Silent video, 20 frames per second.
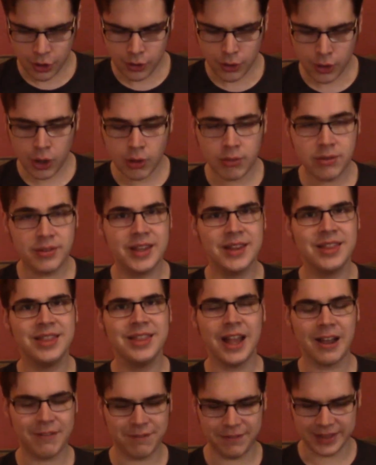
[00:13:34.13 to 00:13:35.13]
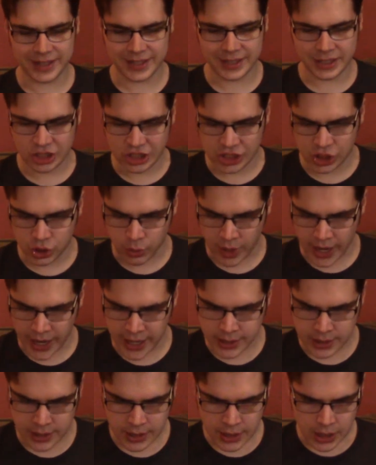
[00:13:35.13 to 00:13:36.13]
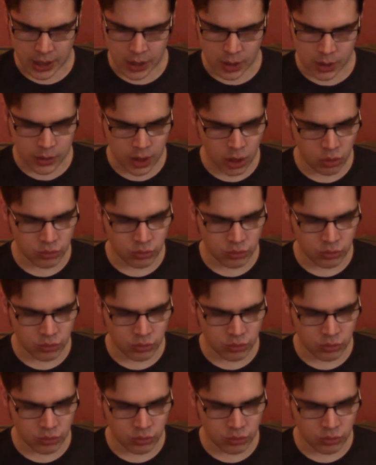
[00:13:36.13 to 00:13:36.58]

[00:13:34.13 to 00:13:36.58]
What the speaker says: Oh, the lovely, she cried, though